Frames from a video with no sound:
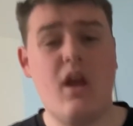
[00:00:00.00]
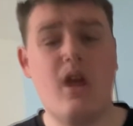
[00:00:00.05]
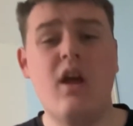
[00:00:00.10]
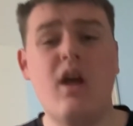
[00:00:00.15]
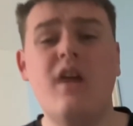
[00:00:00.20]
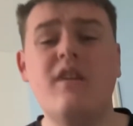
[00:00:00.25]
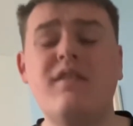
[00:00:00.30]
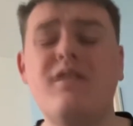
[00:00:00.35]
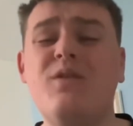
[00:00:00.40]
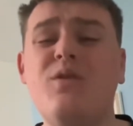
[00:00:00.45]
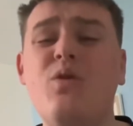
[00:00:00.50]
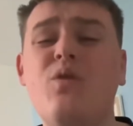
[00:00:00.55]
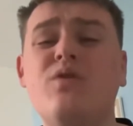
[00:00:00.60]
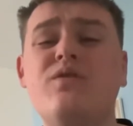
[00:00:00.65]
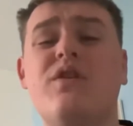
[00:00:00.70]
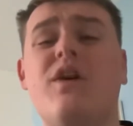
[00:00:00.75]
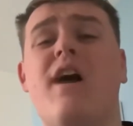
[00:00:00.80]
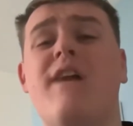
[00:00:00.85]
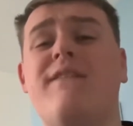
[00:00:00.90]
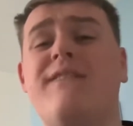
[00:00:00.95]
So also,
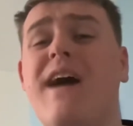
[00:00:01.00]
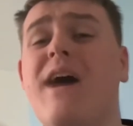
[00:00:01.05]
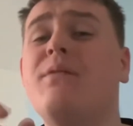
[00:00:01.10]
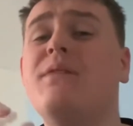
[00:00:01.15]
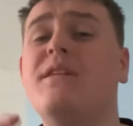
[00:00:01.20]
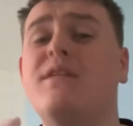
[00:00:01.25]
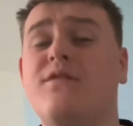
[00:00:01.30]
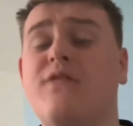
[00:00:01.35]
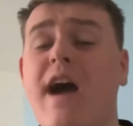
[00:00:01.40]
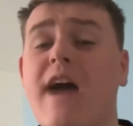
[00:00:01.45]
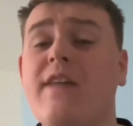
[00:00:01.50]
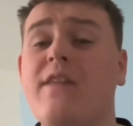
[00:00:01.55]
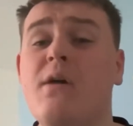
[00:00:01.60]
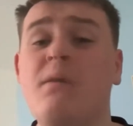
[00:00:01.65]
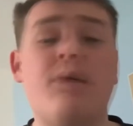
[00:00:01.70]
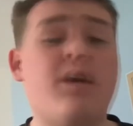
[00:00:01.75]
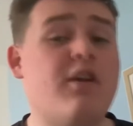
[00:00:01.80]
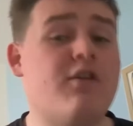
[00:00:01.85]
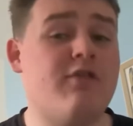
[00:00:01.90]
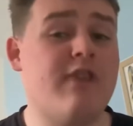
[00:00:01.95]
I found this fact that I'm
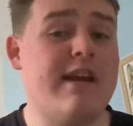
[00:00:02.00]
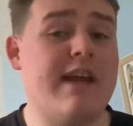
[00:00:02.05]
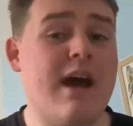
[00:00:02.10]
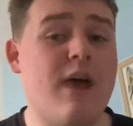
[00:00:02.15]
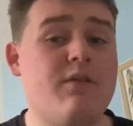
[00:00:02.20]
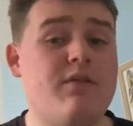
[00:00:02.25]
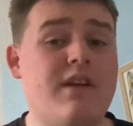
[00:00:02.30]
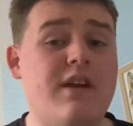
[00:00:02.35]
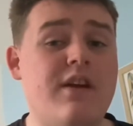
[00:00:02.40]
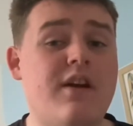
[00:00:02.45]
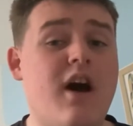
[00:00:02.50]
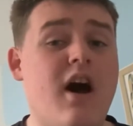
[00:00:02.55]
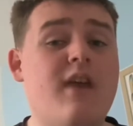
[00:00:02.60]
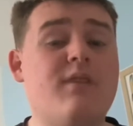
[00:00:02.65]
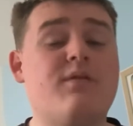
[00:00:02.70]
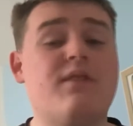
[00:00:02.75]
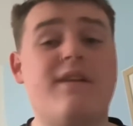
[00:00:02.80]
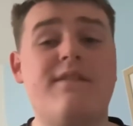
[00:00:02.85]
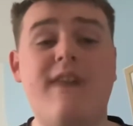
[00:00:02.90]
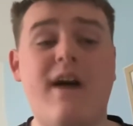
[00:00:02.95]
going to read out to you guys
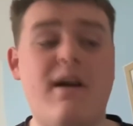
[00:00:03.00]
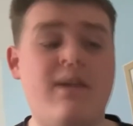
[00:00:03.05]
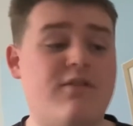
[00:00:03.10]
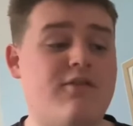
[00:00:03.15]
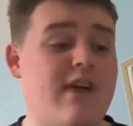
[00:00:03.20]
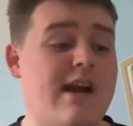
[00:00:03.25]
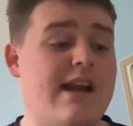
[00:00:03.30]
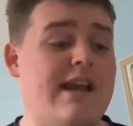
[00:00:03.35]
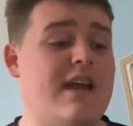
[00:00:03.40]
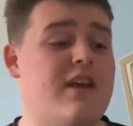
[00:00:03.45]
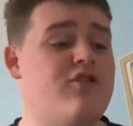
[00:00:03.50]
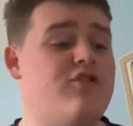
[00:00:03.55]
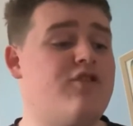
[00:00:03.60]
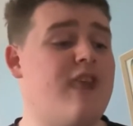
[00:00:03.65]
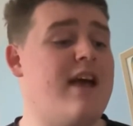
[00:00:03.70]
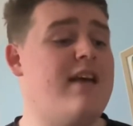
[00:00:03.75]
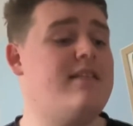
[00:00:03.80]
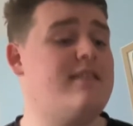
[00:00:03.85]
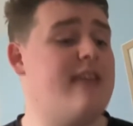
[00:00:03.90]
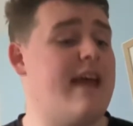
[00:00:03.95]
because I found it really
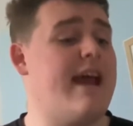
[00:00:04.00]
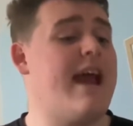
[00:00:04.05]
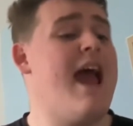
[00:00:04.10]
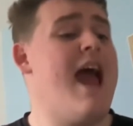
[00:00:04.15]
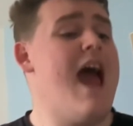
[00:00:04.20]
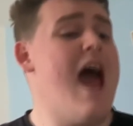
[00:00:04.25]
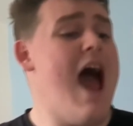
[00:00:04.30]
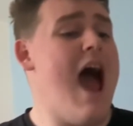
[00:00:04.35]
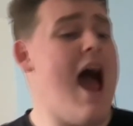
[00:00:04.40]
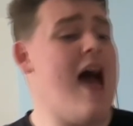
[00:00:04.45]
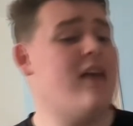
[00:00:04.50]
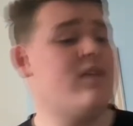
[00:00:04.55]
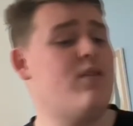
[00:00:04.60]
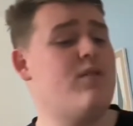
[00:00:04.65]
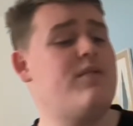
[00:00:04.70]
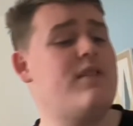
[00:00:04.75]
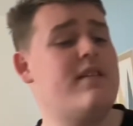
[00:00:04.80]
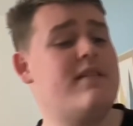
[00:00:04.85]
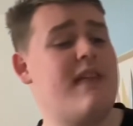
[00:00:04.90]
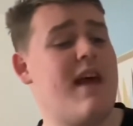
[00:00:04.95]
interesting. As of
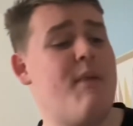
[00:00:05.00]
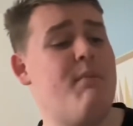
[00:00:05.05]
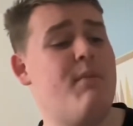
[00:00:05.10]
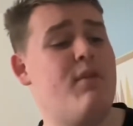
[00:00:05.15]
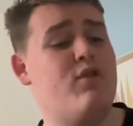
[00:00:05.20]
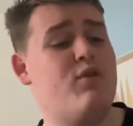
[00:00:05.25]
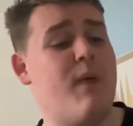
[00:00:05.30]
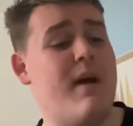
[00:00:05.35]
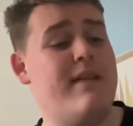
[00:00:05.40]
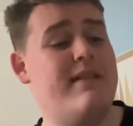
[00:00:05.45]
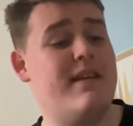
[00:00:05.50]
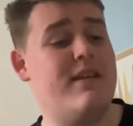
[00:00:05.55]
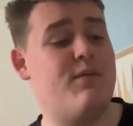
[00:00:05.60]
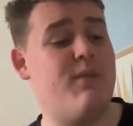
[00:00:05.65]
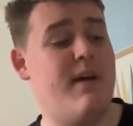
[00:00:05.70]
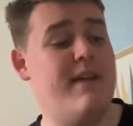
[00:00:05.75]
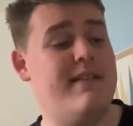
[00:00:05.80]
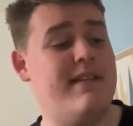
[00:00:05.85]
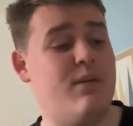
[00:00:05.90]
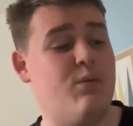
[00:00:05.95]
December
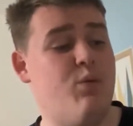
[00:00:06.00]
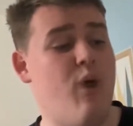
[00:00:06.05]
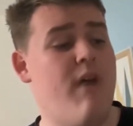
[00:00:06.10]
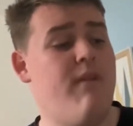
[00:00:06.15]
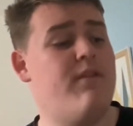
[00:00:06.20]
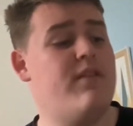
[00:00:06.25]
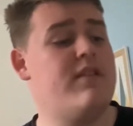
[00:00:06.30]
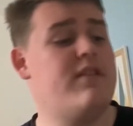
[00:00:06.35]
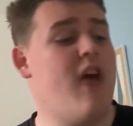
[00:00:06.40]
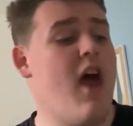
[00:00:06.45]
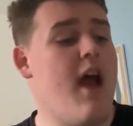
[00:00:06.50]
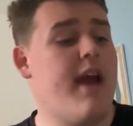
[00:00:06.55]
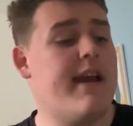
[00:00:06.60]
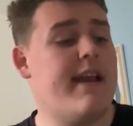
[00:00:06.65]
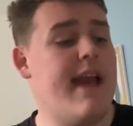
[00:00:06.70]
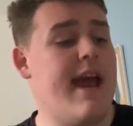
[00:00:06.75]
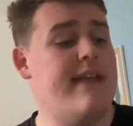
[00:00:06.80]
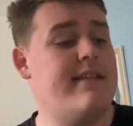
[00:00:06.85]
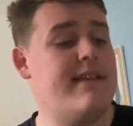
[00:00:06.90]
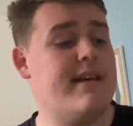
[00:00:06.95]
2021, the
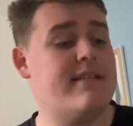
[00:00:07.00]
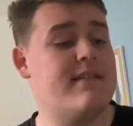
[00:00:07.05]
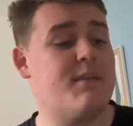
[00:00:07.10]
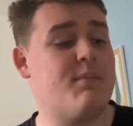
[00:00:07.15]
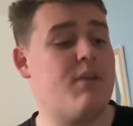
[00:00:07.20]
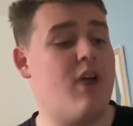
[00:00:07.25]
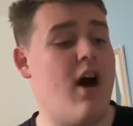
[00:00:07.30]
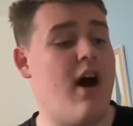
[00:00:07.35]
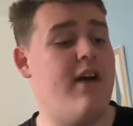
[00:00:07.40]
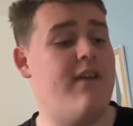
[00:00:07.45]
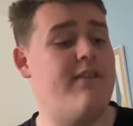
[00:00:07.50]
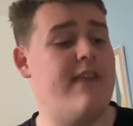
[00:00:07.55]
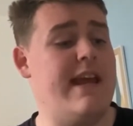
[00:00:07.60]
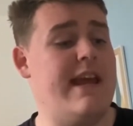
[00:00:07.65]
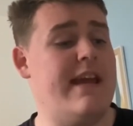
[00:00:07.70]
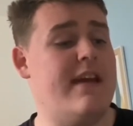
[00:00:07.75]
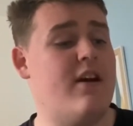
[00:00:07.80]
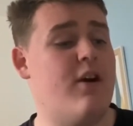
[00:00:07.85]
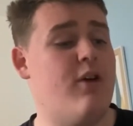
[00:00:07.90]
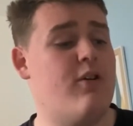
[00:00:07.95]
circulating supply of
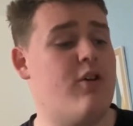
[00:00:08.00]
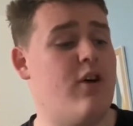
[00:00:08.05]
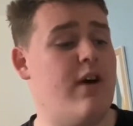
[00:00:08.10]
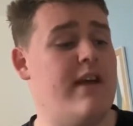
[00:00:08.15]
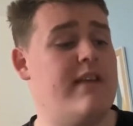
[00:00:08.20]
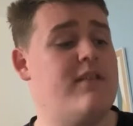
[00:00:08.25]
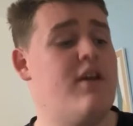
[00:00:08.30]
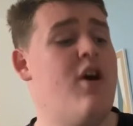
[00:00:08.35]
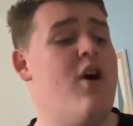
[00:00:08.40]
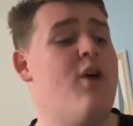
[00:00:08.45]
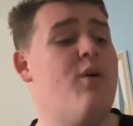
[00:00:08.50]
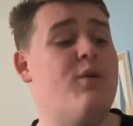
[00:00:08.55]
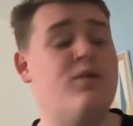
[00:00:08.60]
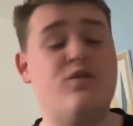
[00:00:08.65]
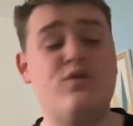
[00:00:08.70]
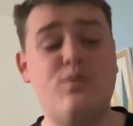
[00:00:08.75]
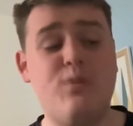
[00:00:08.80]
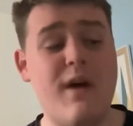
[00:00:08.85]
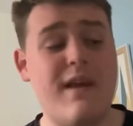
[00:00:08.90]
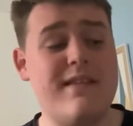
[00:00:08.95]
eGold coins was
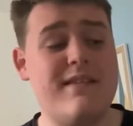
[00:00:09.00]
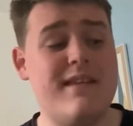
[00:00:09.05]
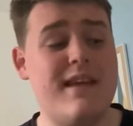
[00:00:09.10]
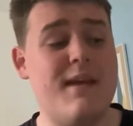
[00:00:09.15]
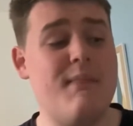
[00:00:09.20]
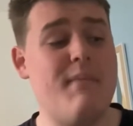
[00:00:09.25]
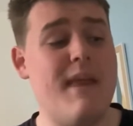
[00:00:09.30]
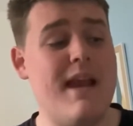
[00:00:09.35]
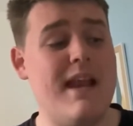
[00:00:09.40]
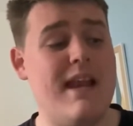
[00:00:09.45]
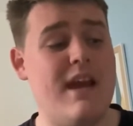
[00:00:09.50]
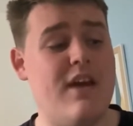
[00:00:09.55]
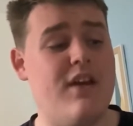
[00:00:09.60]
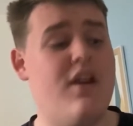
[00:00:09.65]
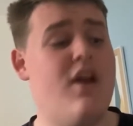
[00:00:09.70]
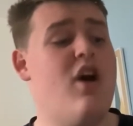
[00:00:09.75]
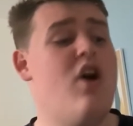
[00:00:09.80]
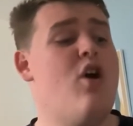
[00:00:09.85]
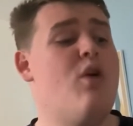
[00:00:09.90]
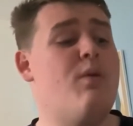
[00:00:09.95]
20 million,
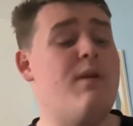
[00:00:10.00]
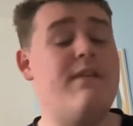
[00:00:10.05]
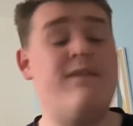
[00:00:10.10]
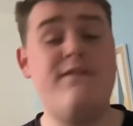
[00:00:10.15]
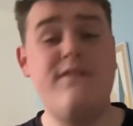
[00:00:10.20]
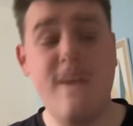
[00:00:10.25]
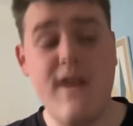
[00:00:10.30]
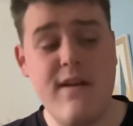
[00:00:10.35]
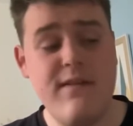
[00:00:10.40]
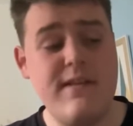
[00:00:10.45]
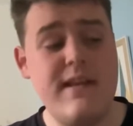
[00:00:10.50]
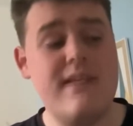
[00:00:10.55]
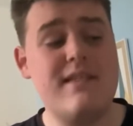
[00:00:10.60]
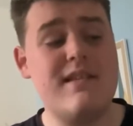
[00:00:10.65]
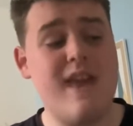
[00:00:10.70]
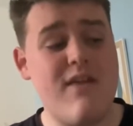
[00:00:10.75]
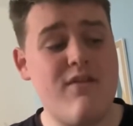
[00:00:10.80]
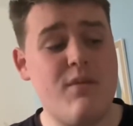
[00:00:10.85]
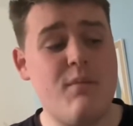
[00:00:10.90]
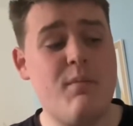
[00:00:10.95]
with
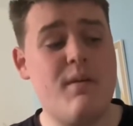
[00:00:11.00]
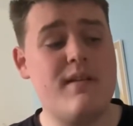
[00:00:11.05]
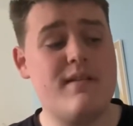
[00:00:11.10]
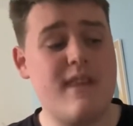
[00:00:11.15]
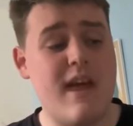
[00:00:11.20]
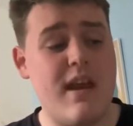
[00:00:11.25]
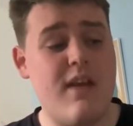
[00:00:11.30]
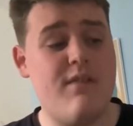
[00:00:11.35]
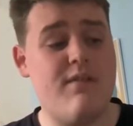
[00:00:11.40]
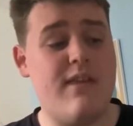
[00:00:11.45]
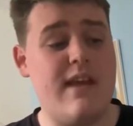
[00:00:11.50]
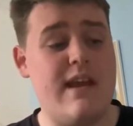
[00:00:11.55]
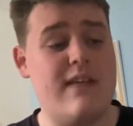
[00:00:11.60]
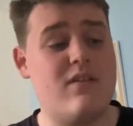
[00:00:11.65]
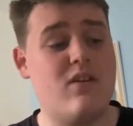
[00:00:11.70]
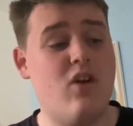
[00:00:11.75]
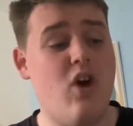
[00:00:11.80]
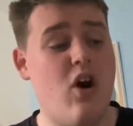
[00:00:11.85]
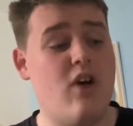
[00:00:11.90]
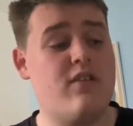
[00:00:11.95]
57% of these
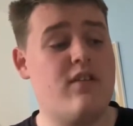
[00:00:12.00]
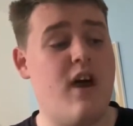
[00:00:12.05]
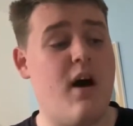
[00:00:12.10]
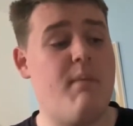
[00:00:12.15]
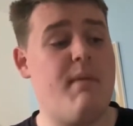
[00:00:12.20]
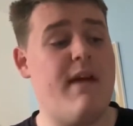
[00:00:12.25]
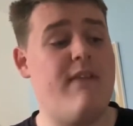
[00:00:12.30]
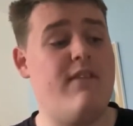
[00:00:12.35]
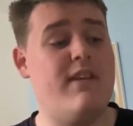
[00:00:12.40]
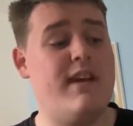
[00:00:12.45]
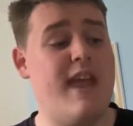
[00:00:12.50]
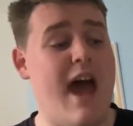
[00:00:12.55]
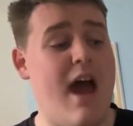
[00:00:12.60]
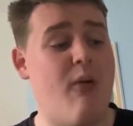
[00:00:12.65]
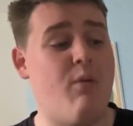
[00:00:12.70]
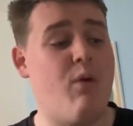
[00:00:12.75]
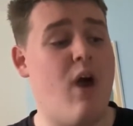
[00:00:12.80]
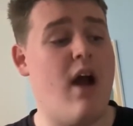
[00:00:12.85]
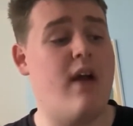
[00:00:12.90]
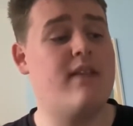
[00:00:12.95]
locked up in the
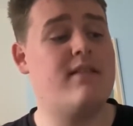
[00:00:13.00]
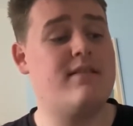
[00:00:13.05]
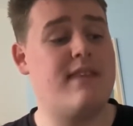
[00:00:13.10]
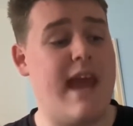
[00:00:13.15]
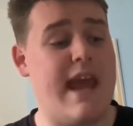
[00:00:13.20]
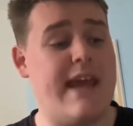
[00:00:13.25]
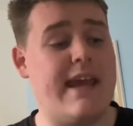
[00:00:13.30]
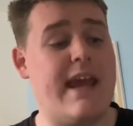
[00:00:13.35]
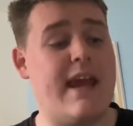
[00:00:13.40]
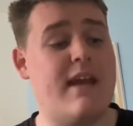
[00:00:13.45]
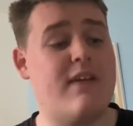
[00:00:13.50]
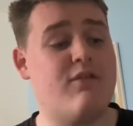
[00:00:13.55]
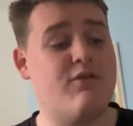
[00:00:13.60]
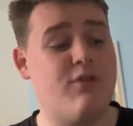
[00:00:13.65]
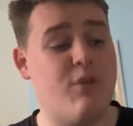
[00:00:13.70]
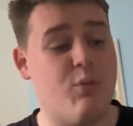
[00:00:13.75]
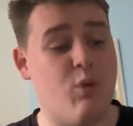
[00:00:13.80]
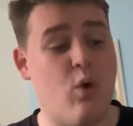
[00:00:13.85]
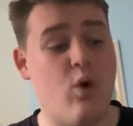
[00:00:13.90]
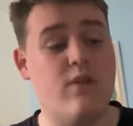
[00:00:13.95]
network staking
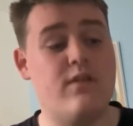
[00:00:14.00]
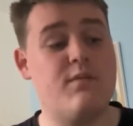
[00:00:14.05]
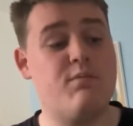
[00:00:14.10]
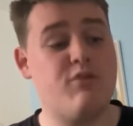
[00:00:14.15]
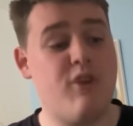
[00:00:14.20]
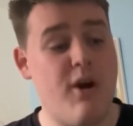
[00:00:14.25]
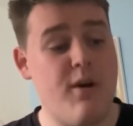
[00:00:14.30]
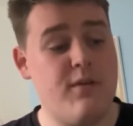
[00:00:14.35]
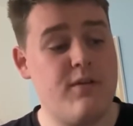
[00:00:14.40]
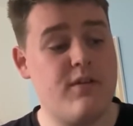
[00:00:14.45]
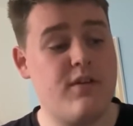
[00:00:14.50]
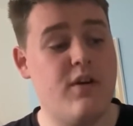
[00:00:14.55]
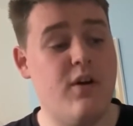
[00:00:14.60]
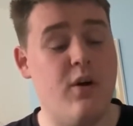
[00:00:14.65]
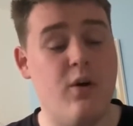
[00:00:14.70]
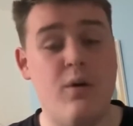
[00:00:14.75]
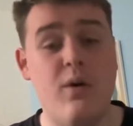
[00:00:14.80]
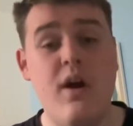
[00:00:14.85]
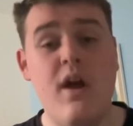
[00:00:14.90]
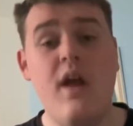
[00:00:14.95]
rewards protocol.